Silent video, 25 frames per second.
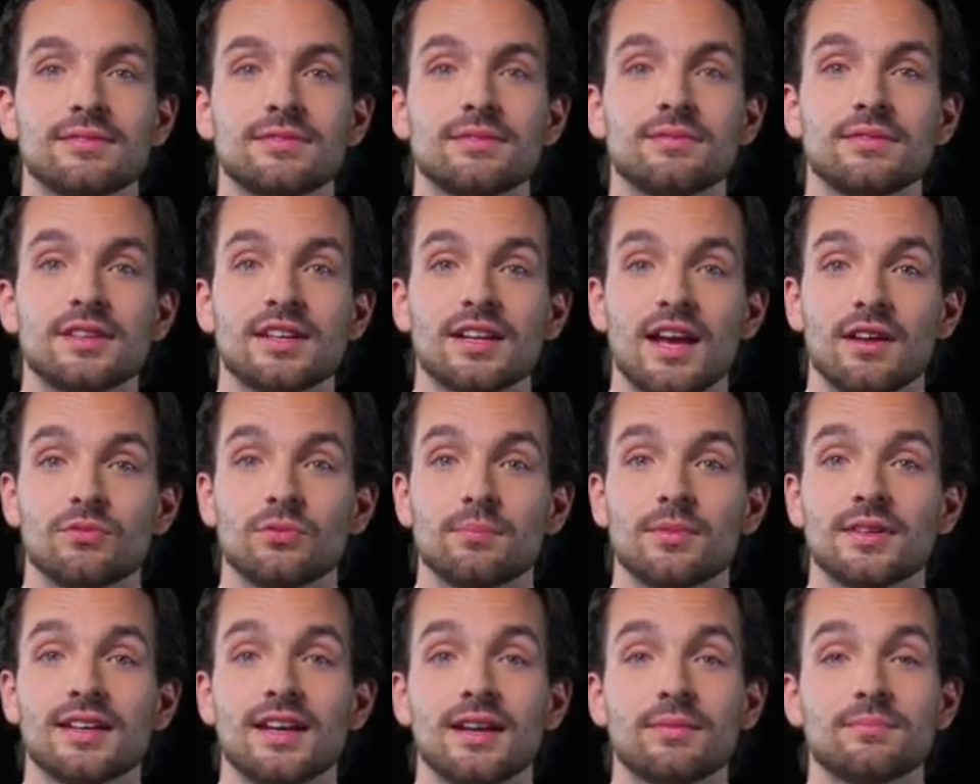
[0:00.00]
The
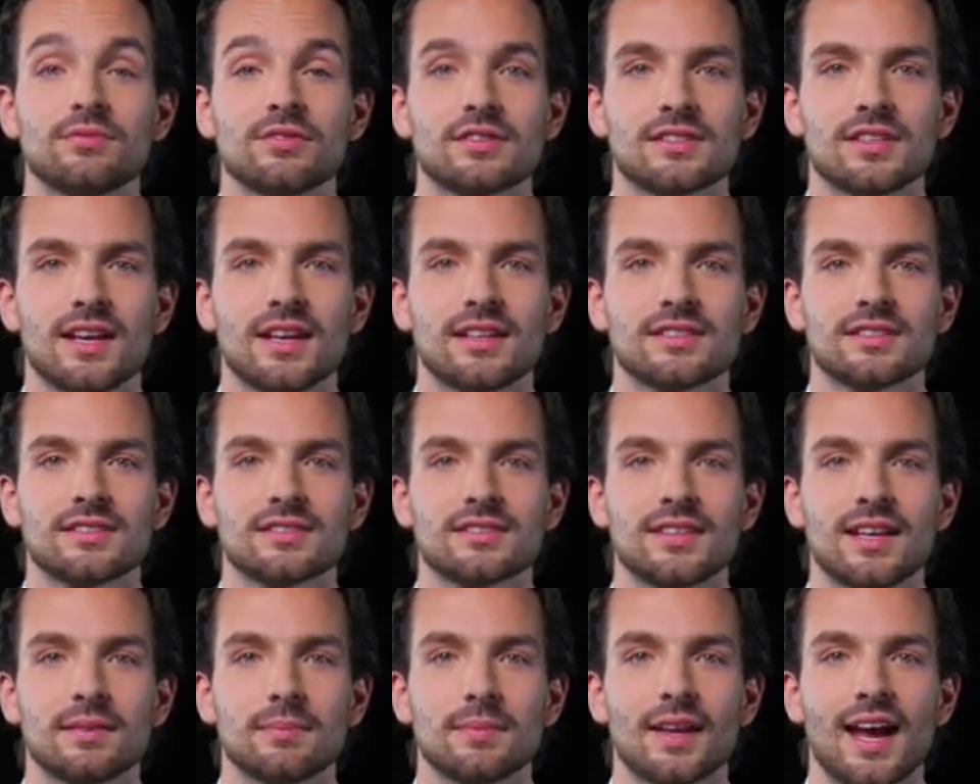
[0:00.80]
government emphasizes
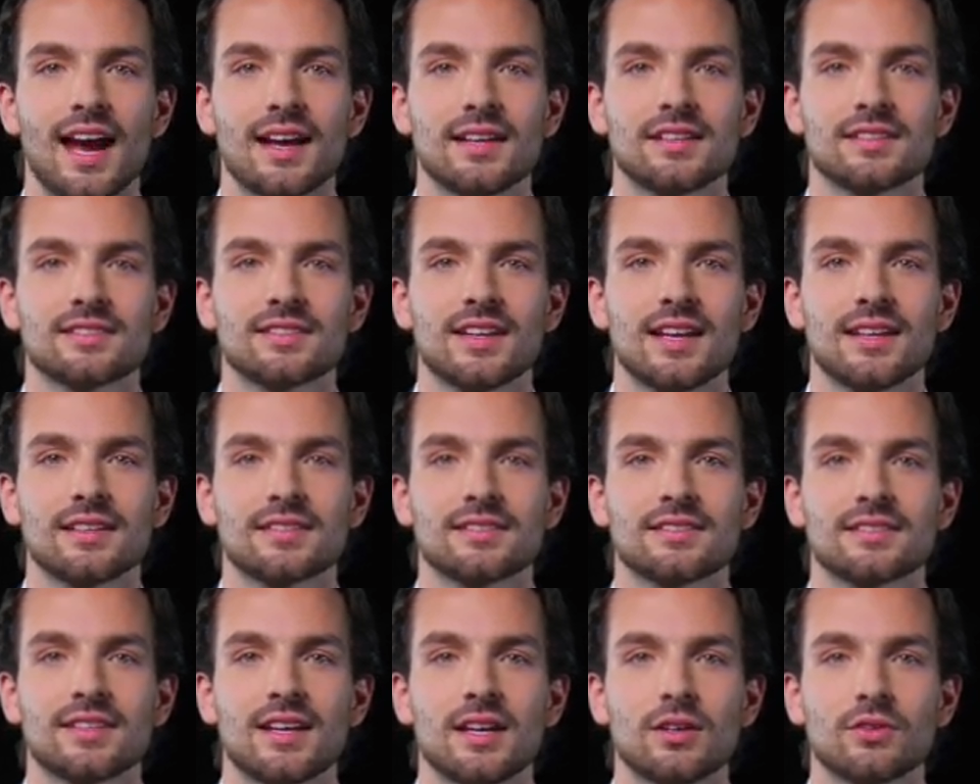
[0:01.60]
that Pakistan
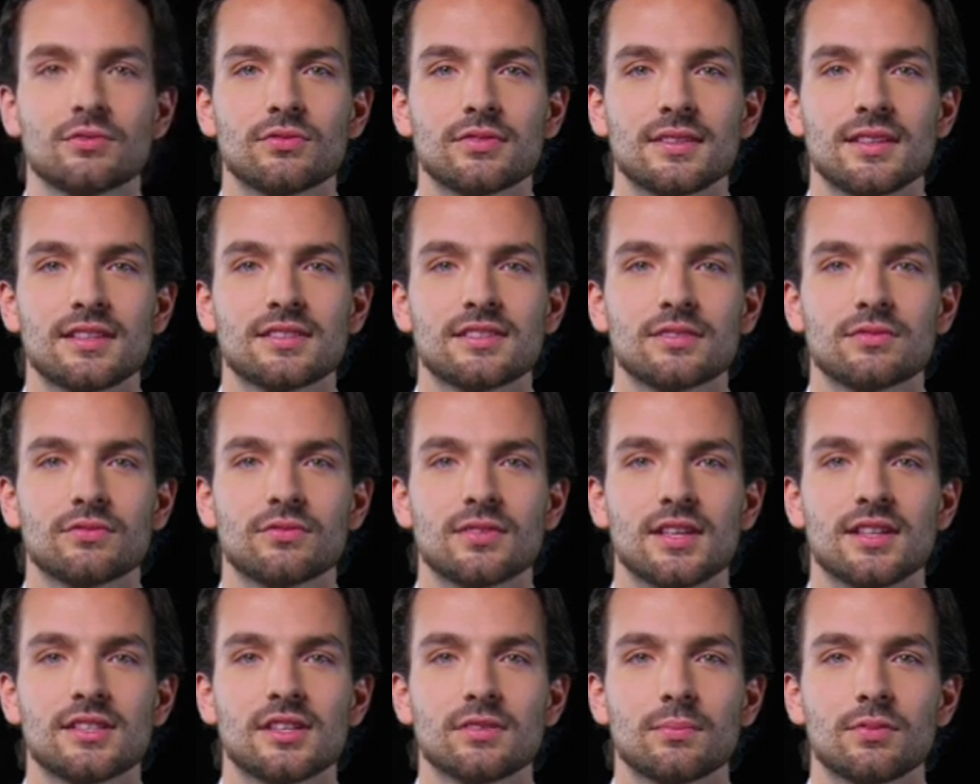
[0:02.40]
itself is a
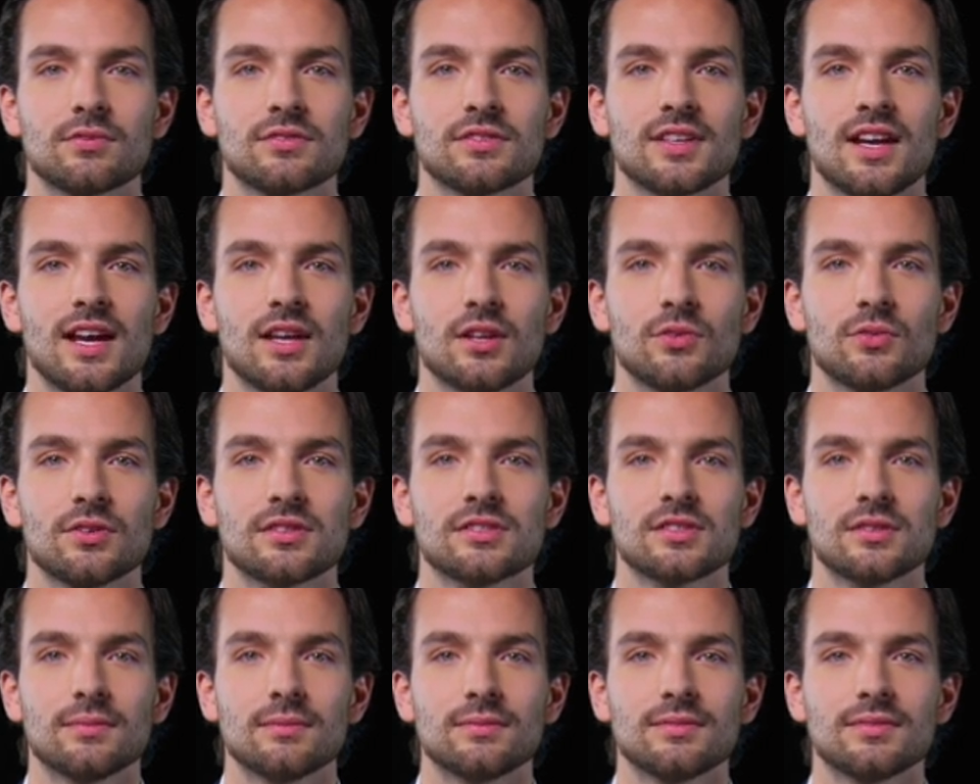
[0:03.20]
victim of
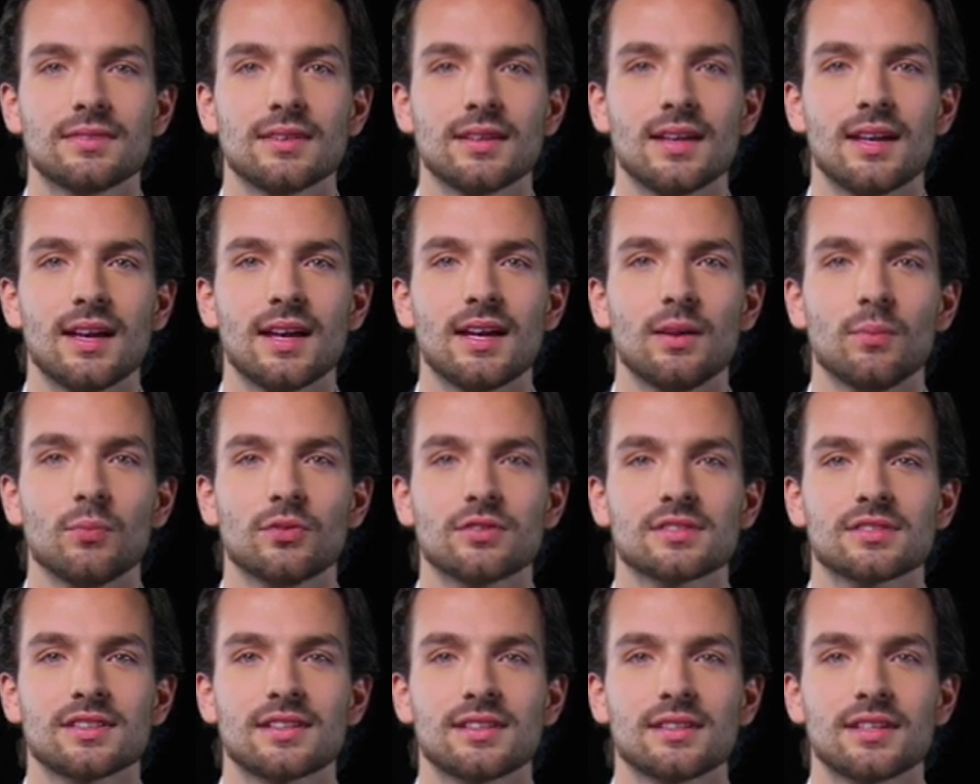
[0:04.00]
terrorism,
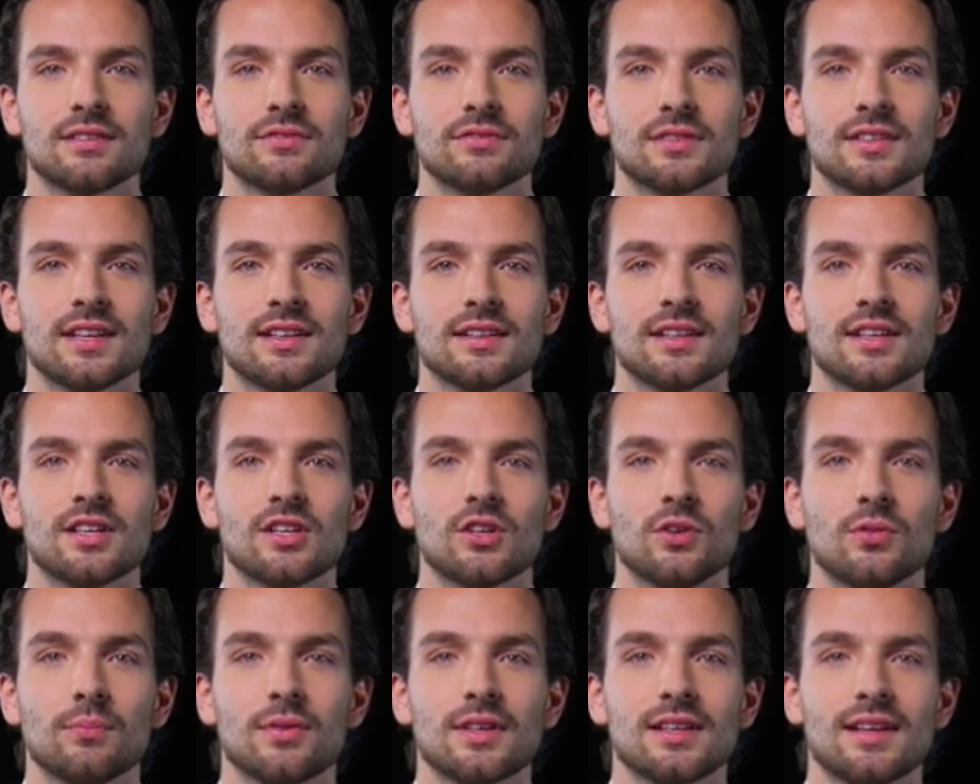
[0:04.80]
with significant
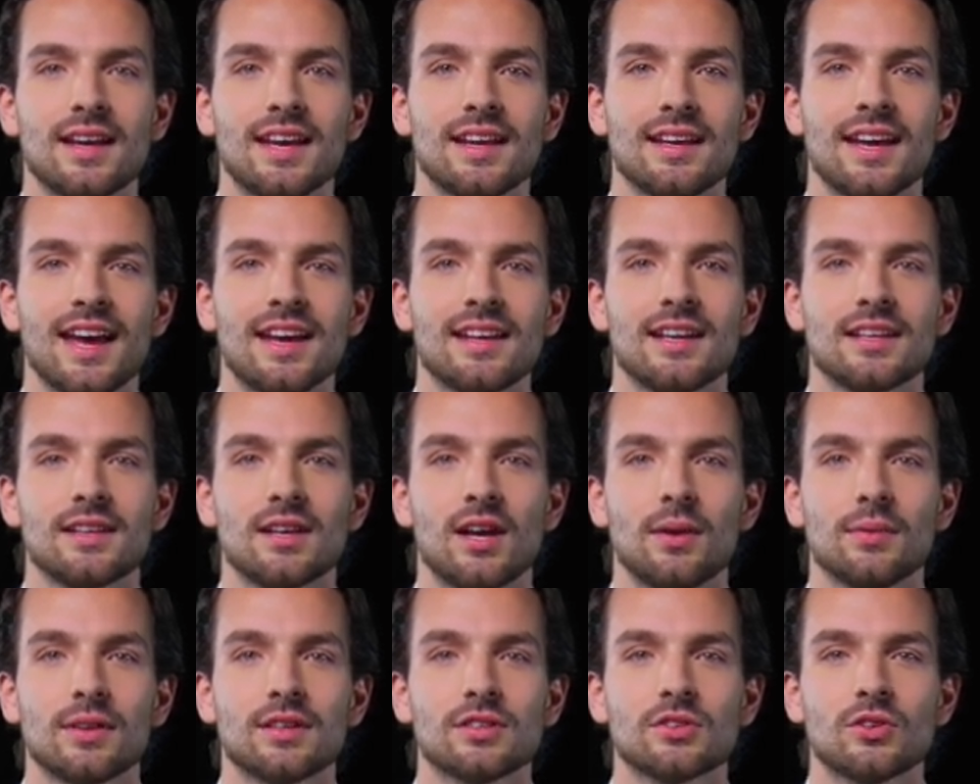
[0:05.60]
human and
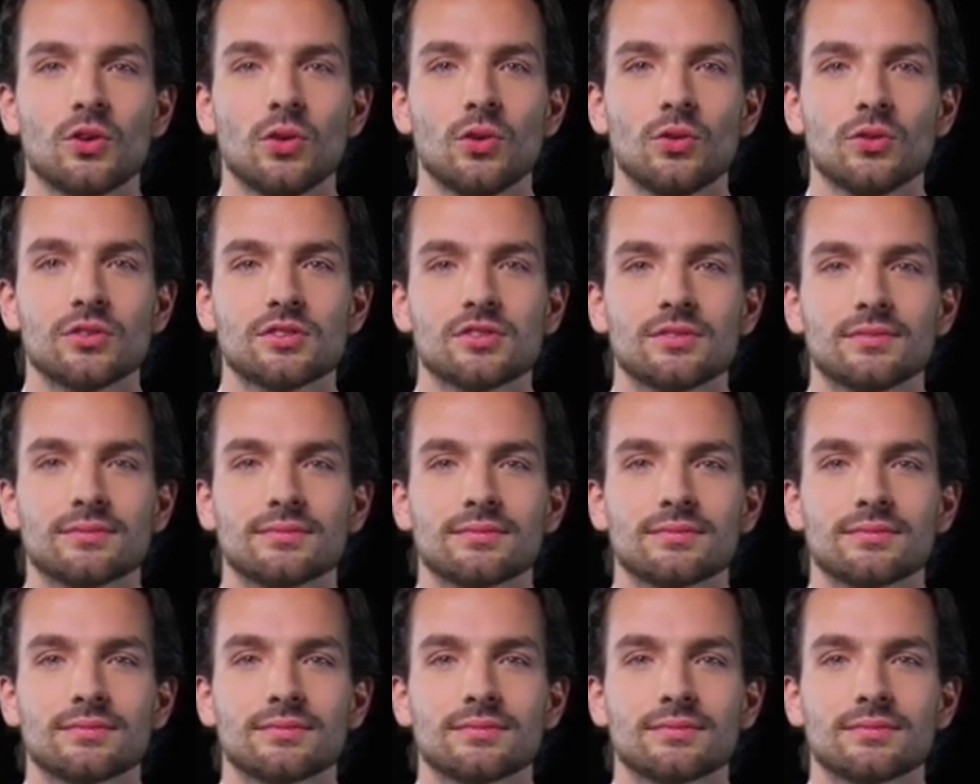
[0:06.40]
economic tolls.